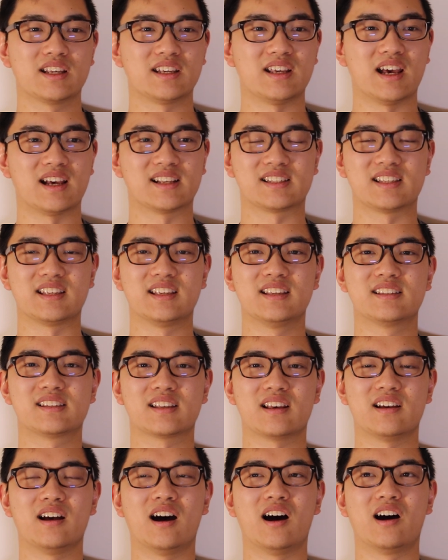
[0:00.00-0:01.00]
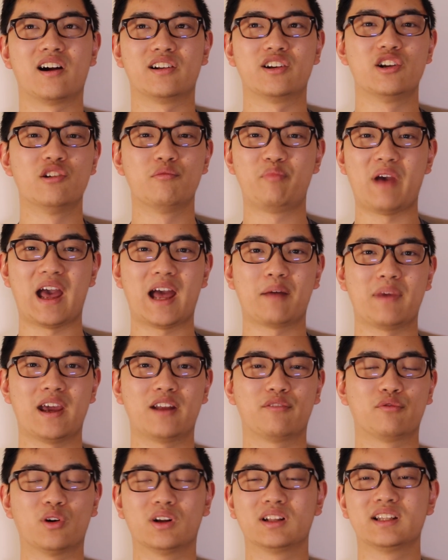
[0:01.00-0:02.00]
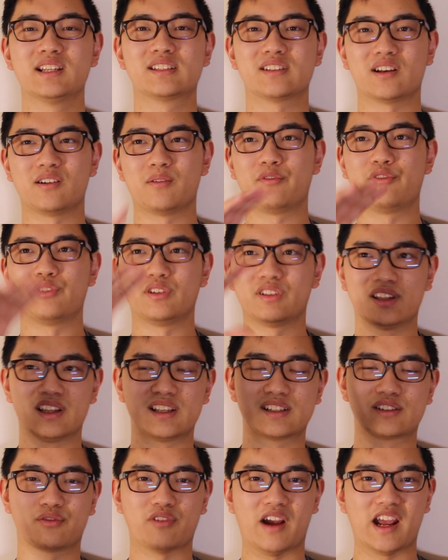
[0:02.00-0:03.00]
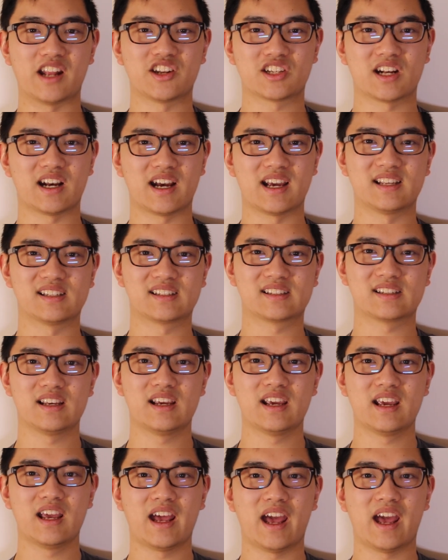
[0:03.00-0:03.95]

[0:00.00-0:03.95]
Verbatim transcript: Yes, he's our new Batman for at least some for this franchise.